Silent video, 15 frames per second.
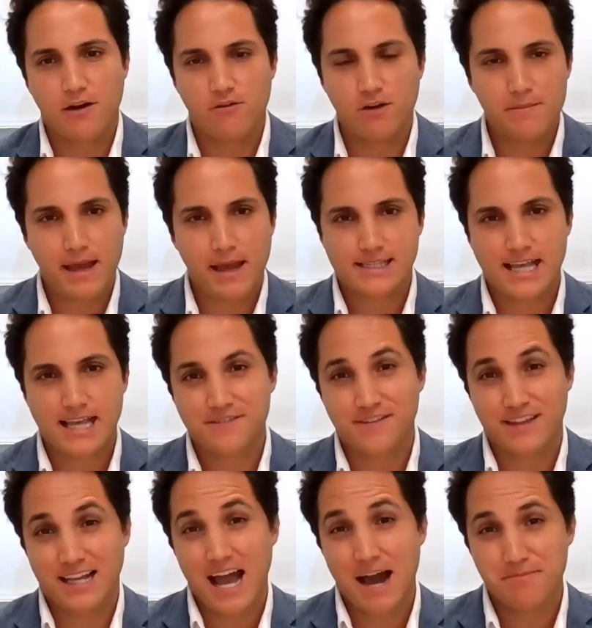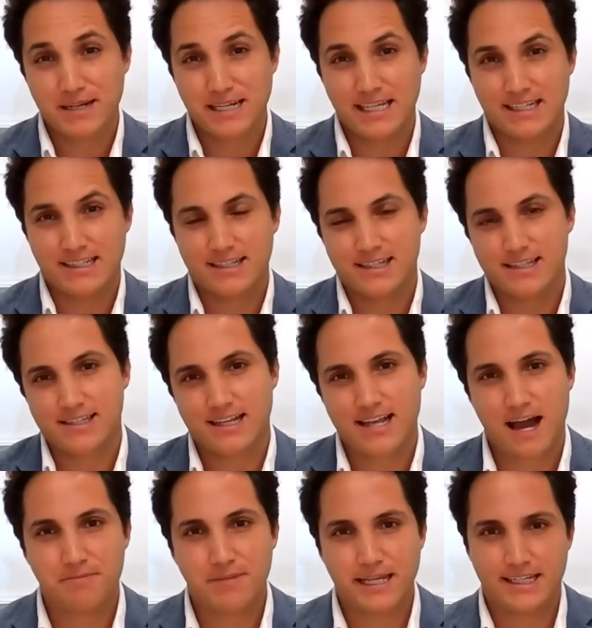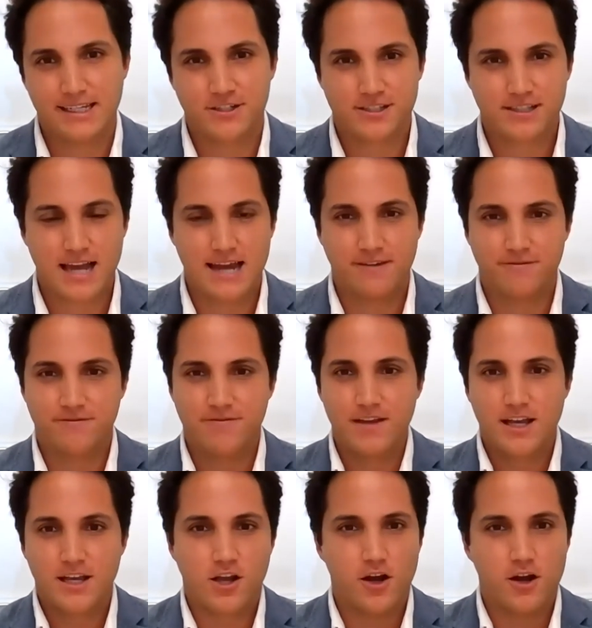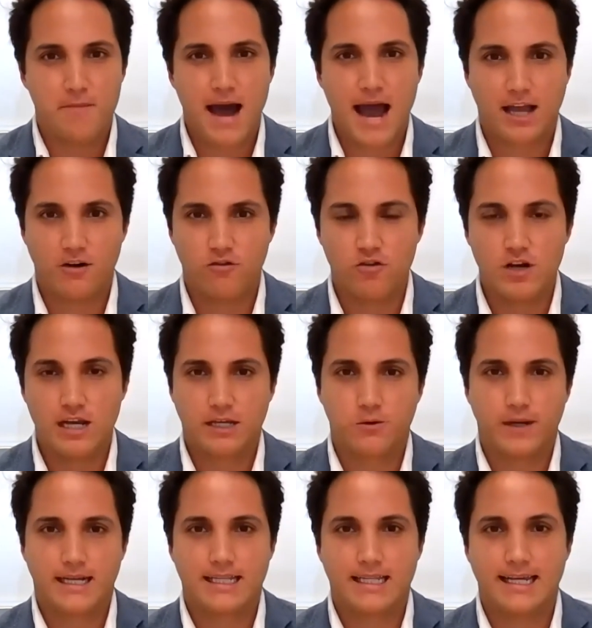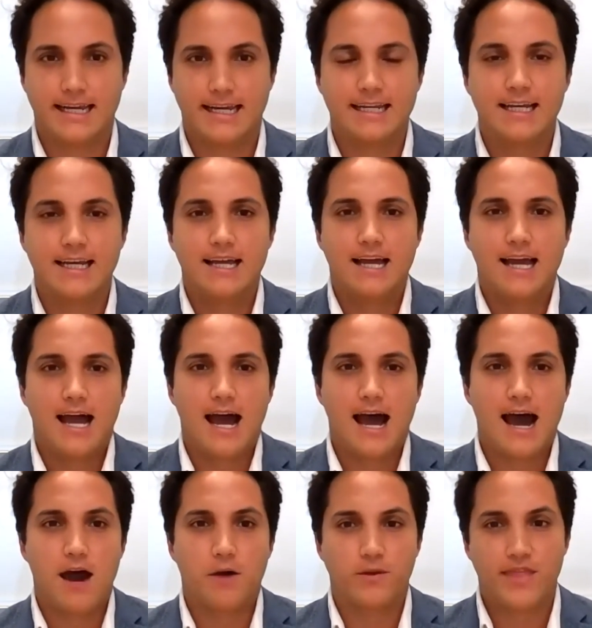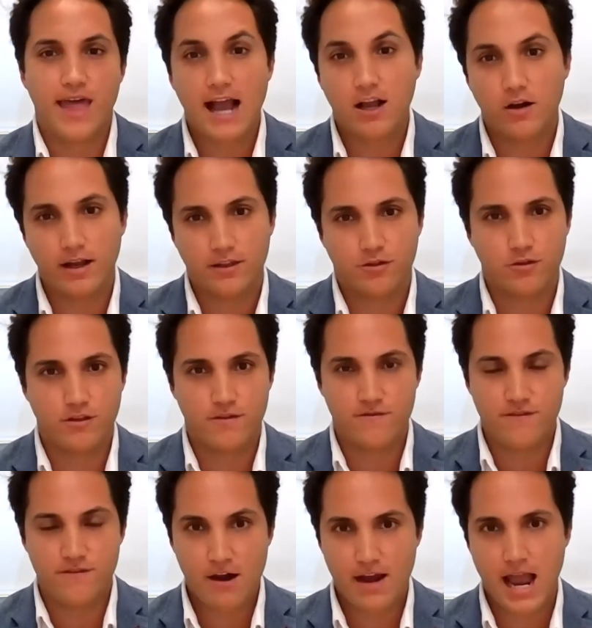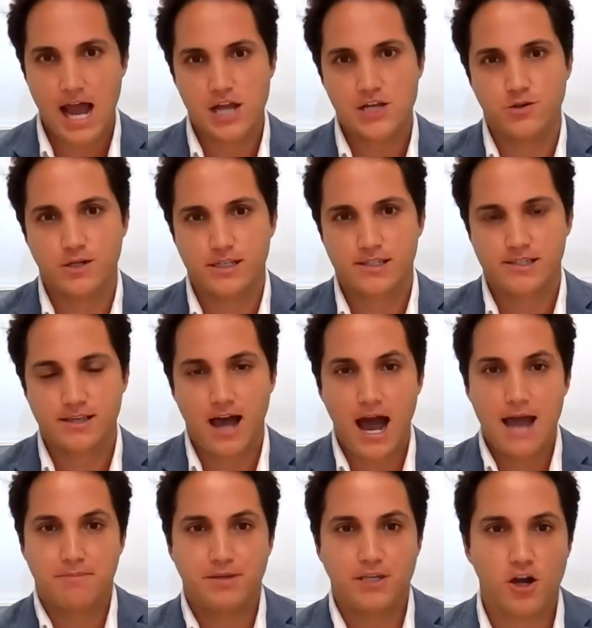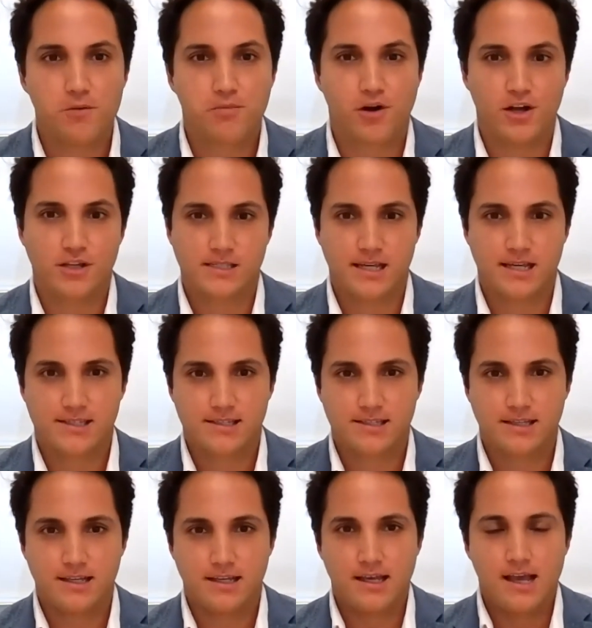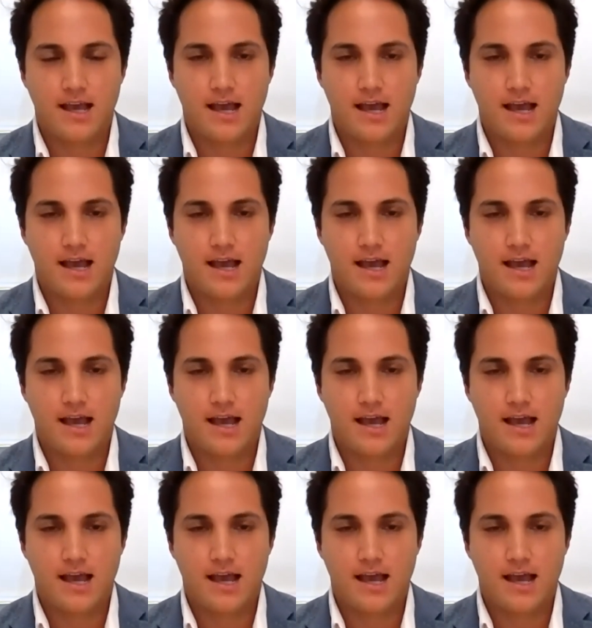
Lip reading: they really make sense for the company because the company can just kind of go to market really quickly without going through the very arduous IPO process.